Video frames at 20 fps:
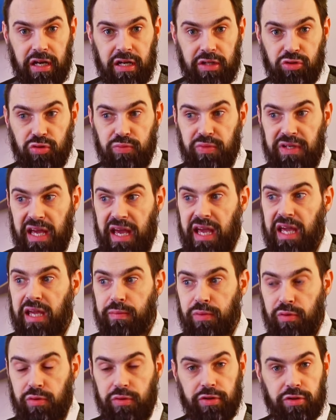to be
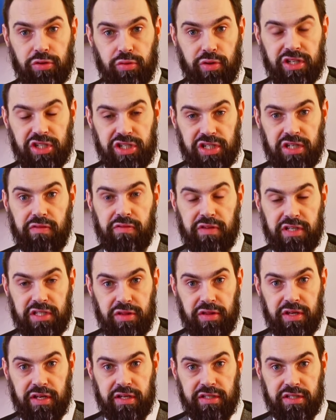able to achieve these
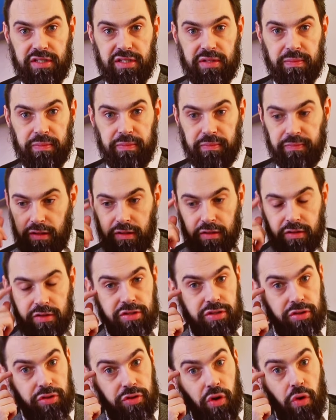things.
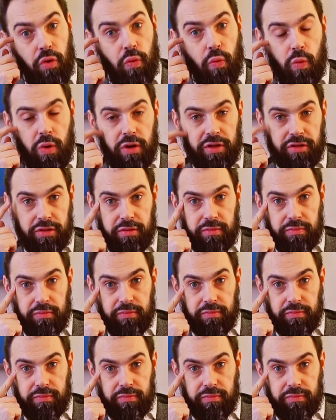Because no one,